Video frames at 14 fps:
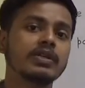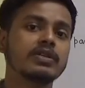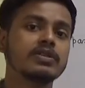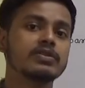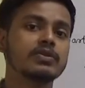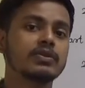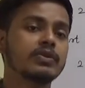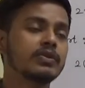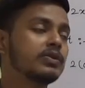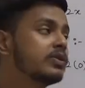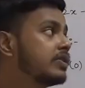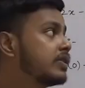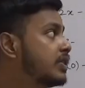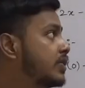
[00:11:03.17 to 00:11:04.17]

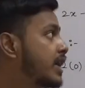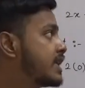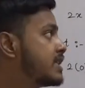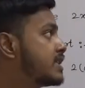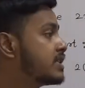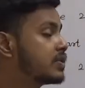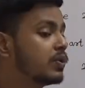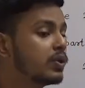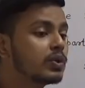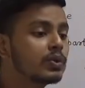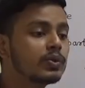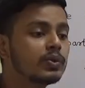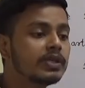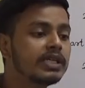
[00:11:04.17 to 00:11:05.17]
So you can just go
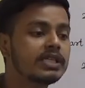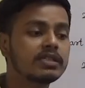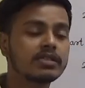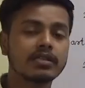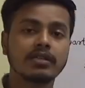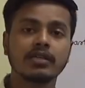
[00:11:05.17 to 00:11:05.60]
through it